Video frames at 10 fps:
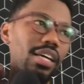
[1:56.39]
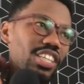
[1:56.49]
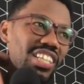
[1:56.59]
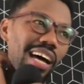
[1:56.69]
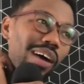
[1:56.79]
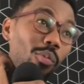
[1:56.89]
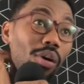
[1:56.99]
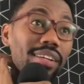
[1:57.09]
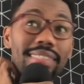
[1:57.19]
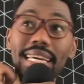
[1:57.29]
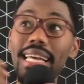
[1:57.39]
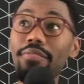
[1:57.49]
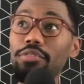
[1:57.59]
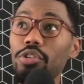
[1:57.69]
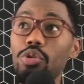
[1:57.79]
John, what does that
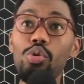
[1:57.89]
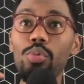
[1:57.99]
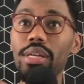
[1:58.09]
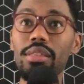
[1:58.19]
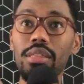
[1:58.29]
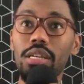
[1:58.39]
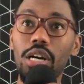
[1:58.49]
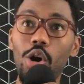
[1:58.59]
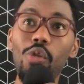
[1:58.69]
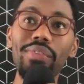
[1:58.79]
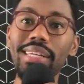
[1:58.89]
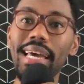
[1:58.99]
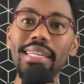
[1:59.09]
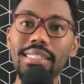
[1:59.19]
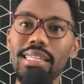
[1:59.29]
have to do with
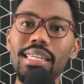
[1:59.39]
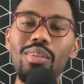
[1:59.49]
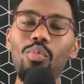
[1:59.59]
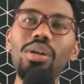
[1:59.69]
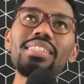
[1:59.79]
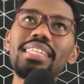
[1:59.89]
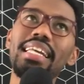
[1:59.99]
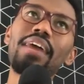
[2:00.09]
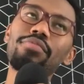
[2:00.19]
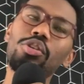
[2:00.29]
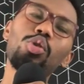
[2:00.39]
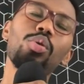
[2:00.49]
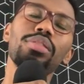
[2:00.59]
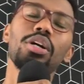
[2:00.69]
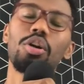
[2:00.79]
COVID-19? What does that have to do
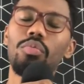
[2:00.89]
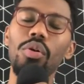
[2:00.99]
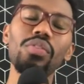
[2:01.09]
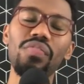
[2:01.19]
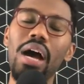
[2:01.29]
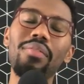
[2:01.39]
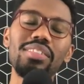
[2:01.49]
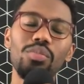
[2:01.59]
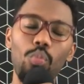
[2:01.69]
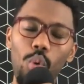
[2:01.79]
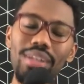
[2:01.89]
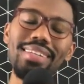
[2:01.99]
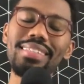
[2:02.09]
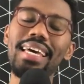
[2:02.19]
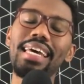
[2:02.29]
with the coronavirus? What
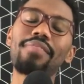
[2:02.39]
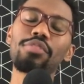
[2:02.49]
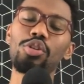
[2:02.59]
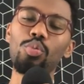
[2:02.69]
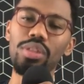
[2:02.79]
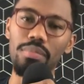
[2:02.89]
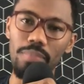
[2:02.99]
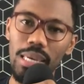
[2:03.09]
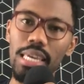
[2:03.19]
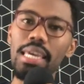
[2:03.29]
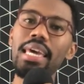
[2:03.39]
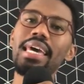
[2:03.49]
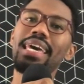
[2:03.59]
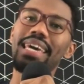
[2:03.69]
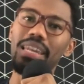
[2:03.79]
does that have to do with me
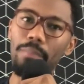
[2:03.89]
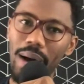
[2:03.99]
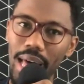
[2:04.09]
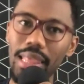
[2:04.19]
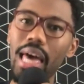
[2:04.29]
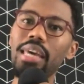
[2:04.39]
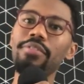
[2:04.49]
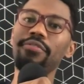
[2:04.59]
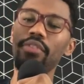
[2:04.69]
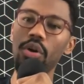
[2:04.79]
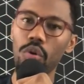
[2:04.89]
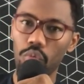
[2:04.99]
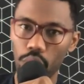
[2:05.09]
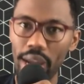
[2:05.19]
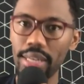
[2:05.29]
in my life
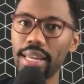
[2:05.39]
right